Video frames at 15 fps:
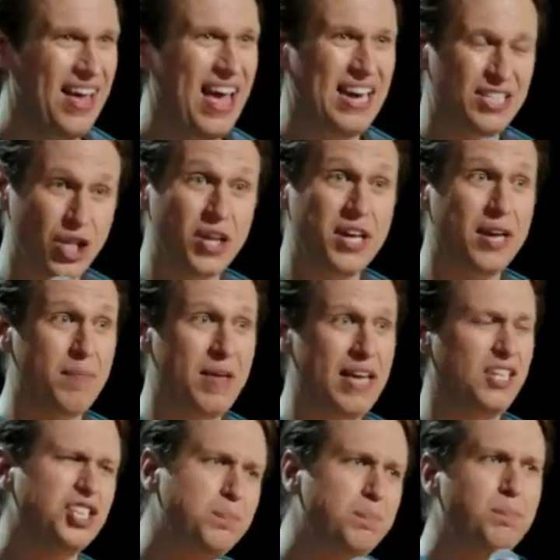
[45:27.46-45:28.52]
he's looking at me.
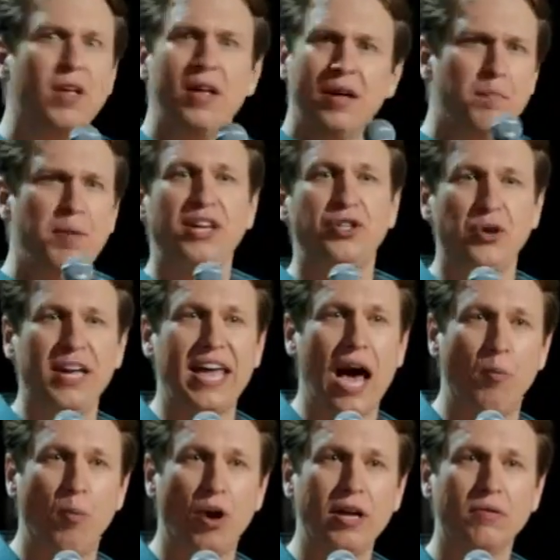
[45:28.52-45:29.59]
Just picture a
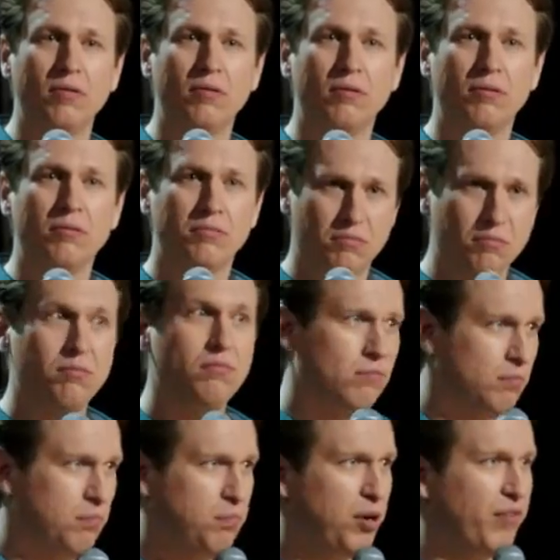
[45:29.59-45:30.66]
cowboy.
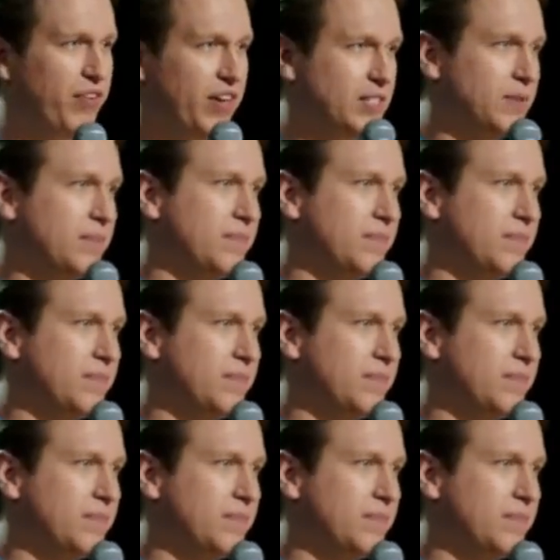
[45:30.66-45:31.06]
Perfect.